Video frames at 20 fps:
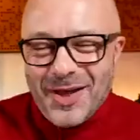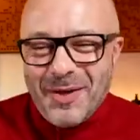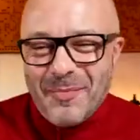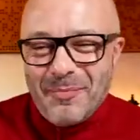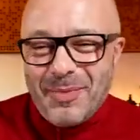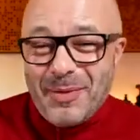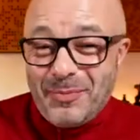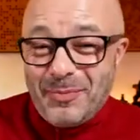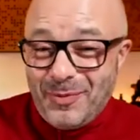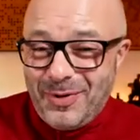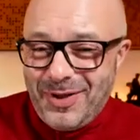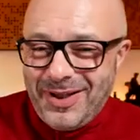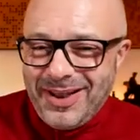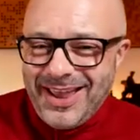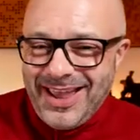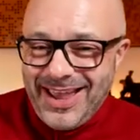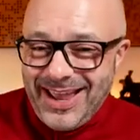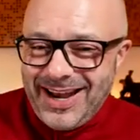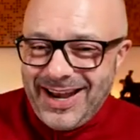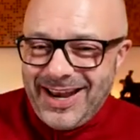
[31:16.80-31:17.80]
people,
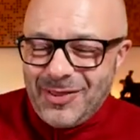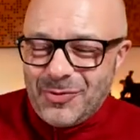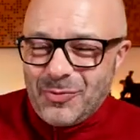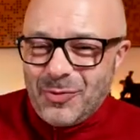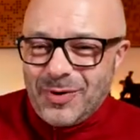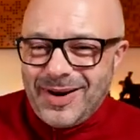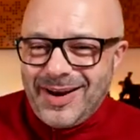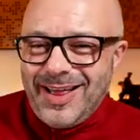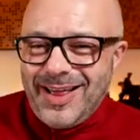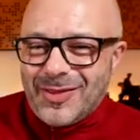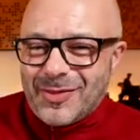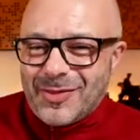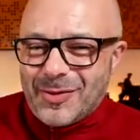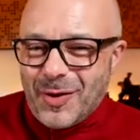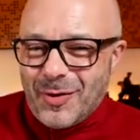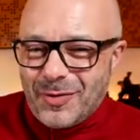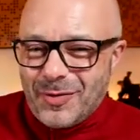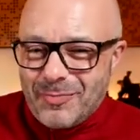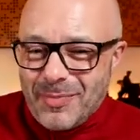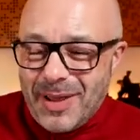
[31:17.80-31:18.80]
it is what it is.
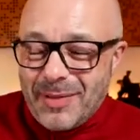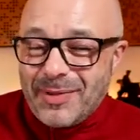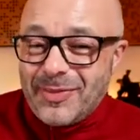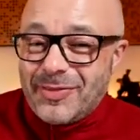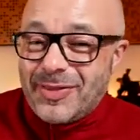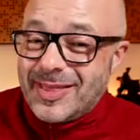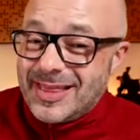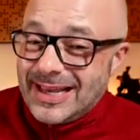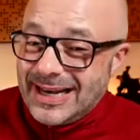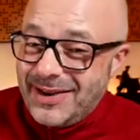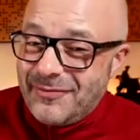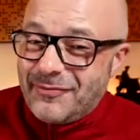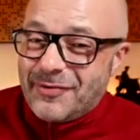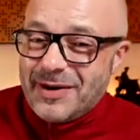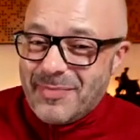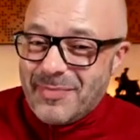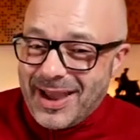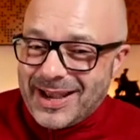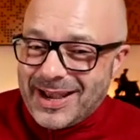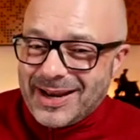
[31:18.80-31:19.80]
So that maybe the delivery
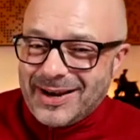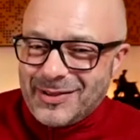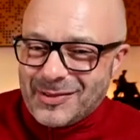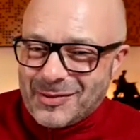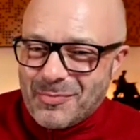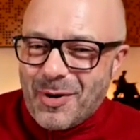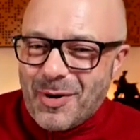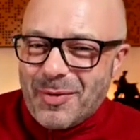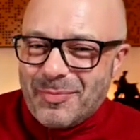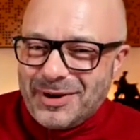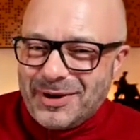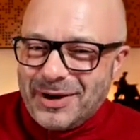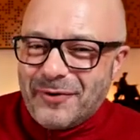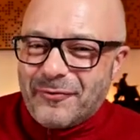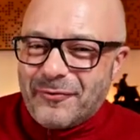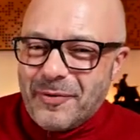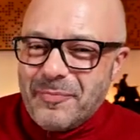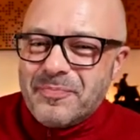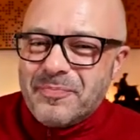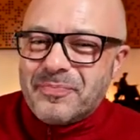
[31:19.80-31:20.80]
mechanism might be
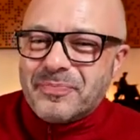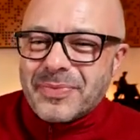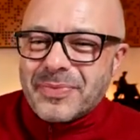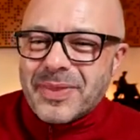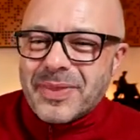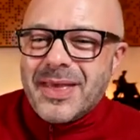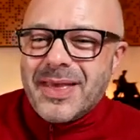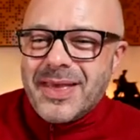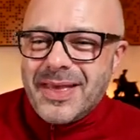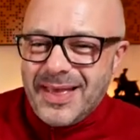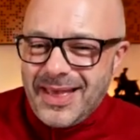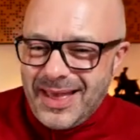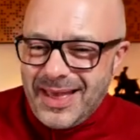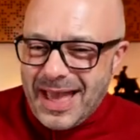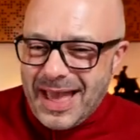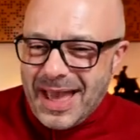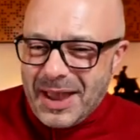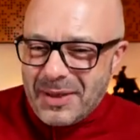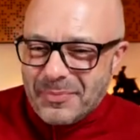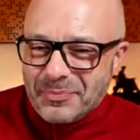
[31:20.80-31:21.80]
different,
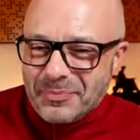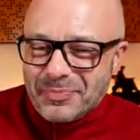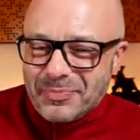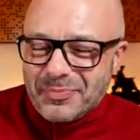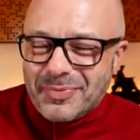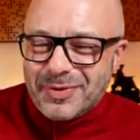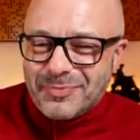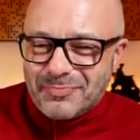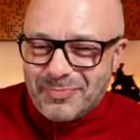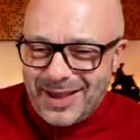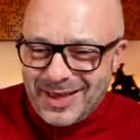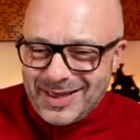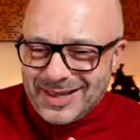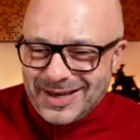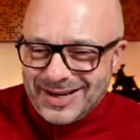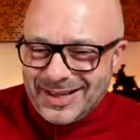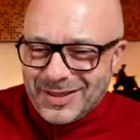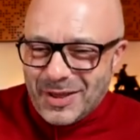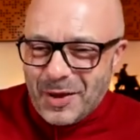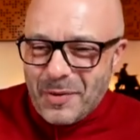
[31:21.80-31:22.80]
but
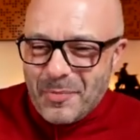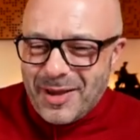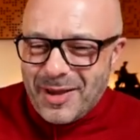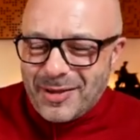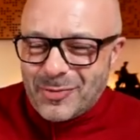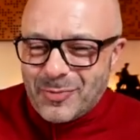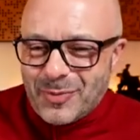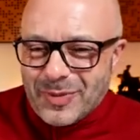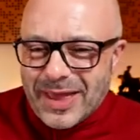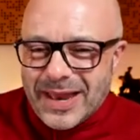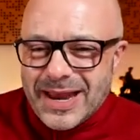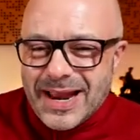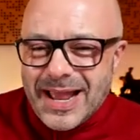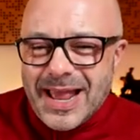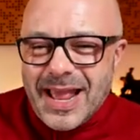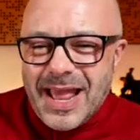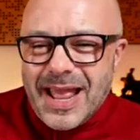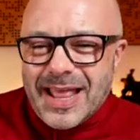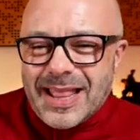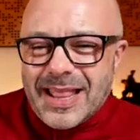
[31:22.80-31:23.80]
basically don't mess with it.
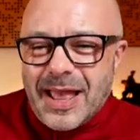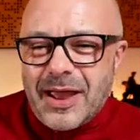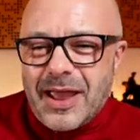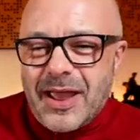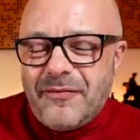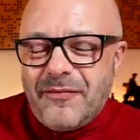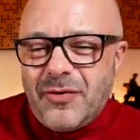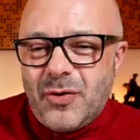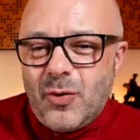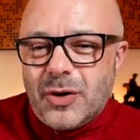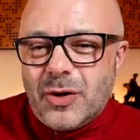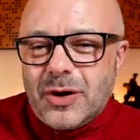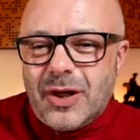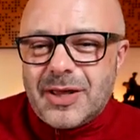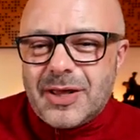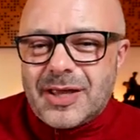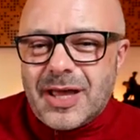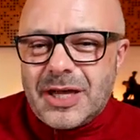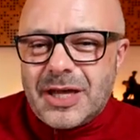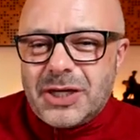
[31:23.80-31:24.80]
Now, if an
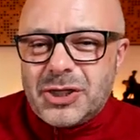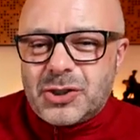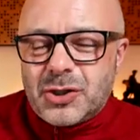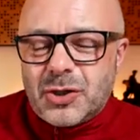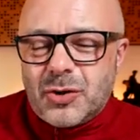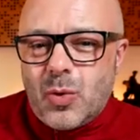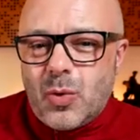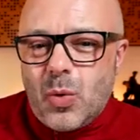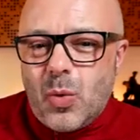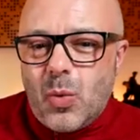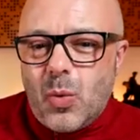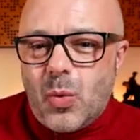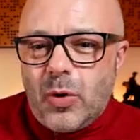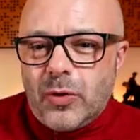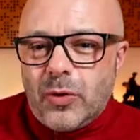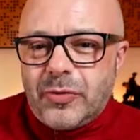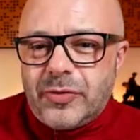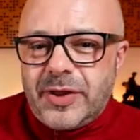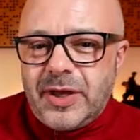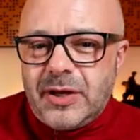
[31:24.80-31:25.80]
organization
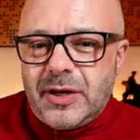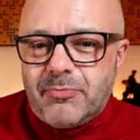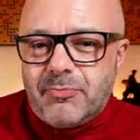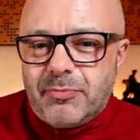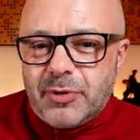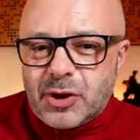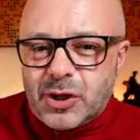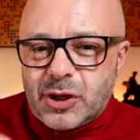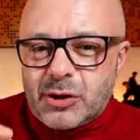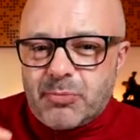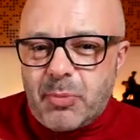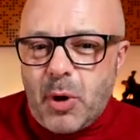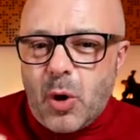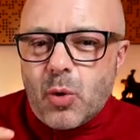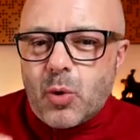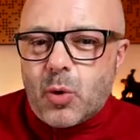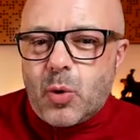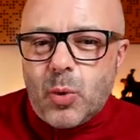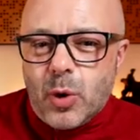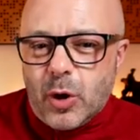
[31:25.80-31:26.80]
wanted
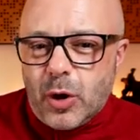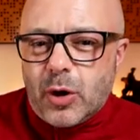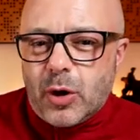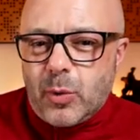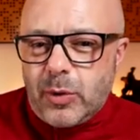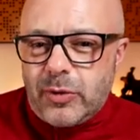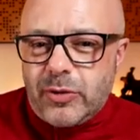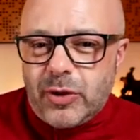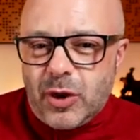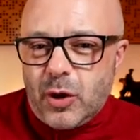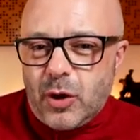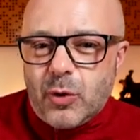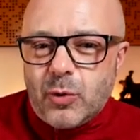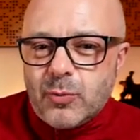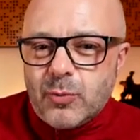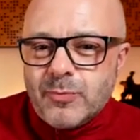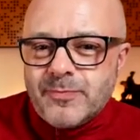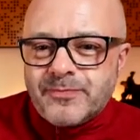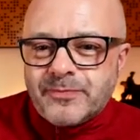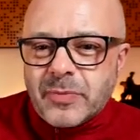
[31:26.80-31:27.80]
bespoke work with
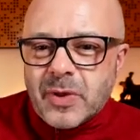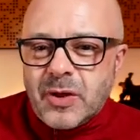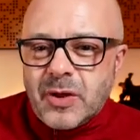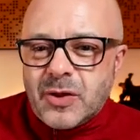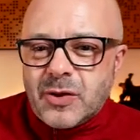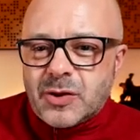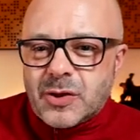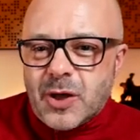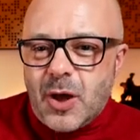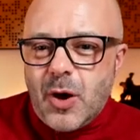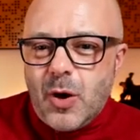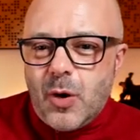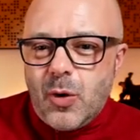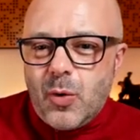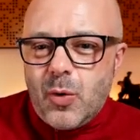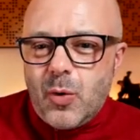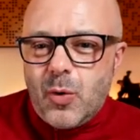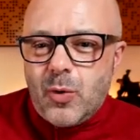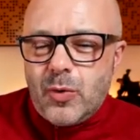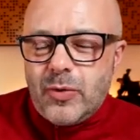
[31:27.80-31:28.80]
you,
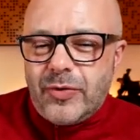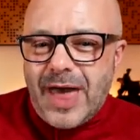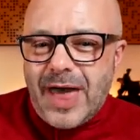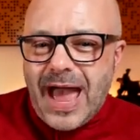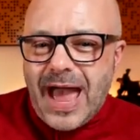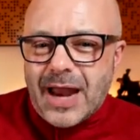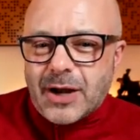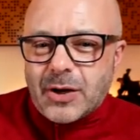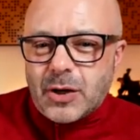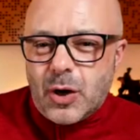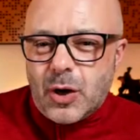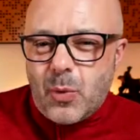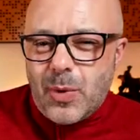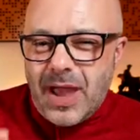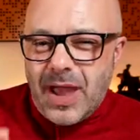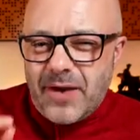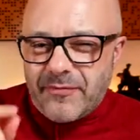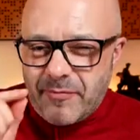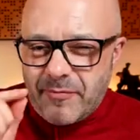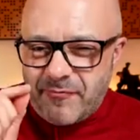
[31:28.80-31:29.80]
so that, we
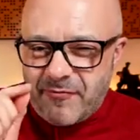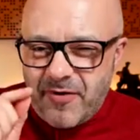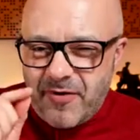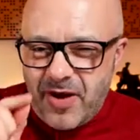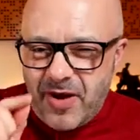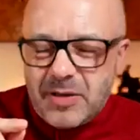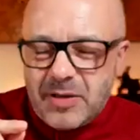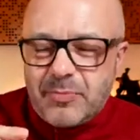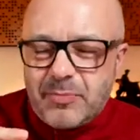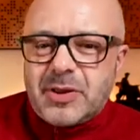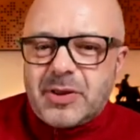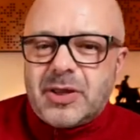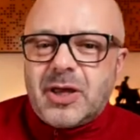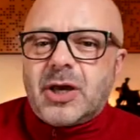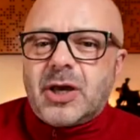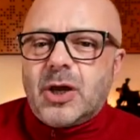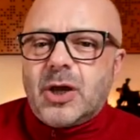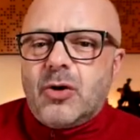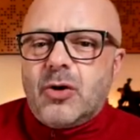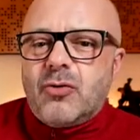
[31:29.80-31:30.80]
have a very
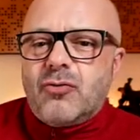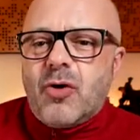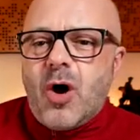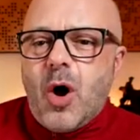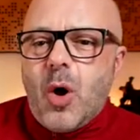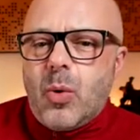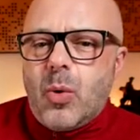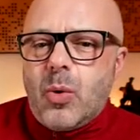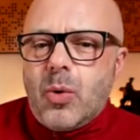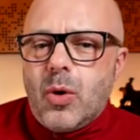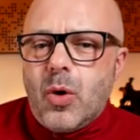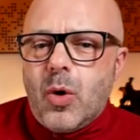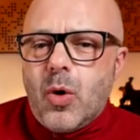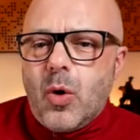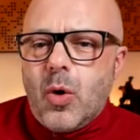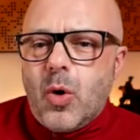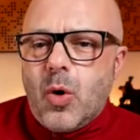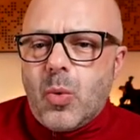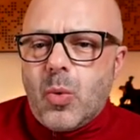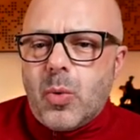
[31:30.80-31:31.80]
particular role,
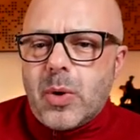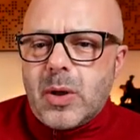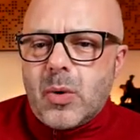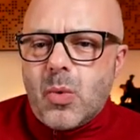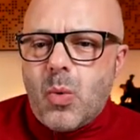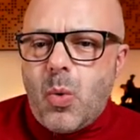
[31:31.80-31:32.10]
or we